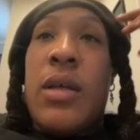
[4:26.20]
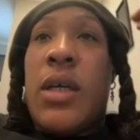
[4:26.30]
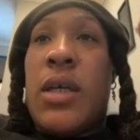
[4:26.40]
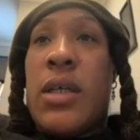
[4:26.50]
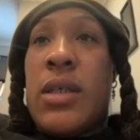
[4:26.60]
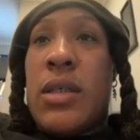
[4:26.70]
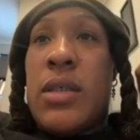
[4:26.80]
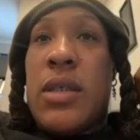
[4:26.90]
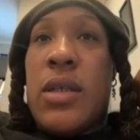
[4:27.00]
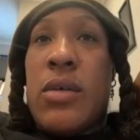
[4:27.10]
he,
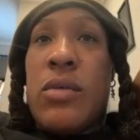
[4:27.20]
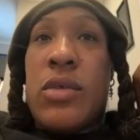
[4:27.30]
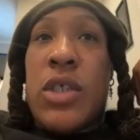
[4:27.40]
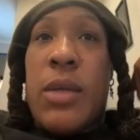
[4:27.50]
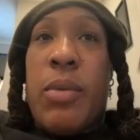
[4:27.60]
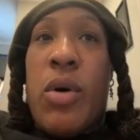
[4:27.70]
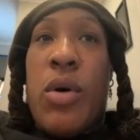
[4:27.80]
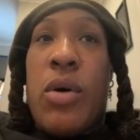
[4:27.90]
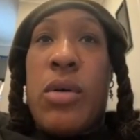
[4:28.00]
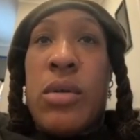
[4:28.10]
you know, Jake
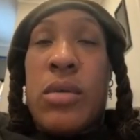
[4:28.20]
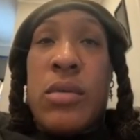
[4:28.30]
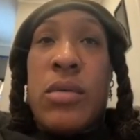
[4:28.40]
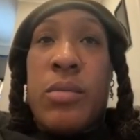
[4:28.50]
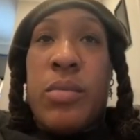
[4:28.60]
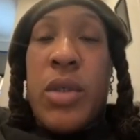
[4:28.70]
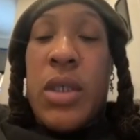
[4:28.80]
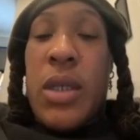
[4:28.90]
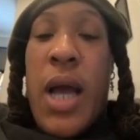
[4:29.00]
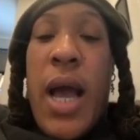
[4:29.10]
Paul
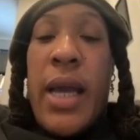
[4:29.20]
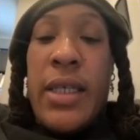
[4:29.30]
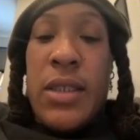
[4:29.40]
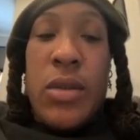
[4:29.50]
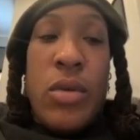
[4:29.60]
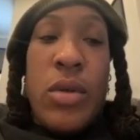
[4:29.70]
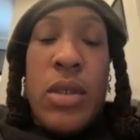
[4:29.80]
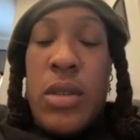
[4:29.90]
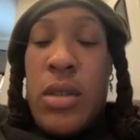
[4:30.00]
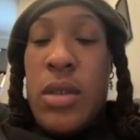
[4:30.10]
put eyes
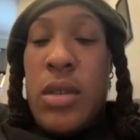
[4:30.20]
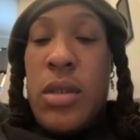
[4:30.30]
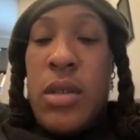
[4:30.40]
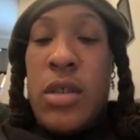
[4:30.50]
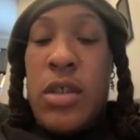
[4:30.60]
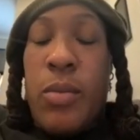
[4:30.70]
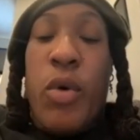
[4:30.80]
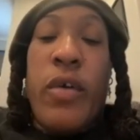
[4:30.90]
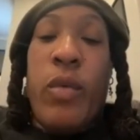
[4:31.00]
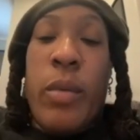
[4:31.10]
on the
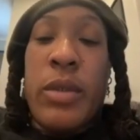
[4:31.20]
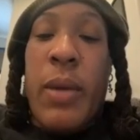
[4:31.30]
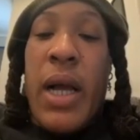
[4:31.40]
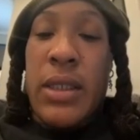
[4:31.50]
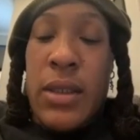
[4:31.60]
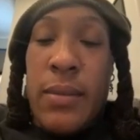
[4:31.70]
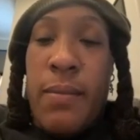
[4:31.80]
sport of women's boxing.